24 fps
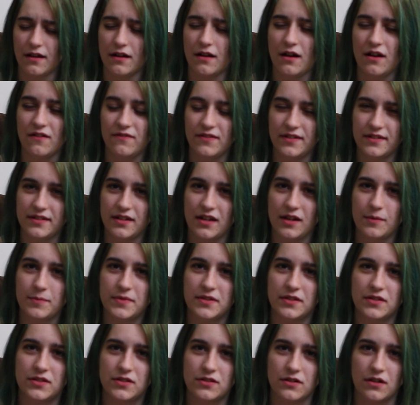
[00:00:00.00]
Oftentimes
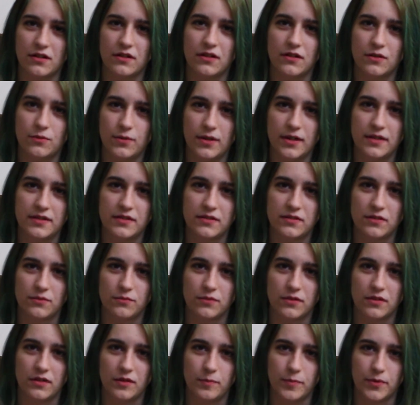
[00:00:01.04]
the starting quests are
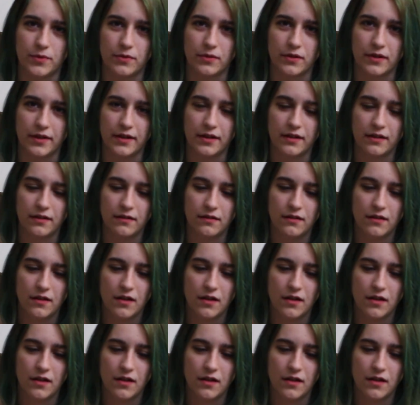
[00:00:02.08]
really boring,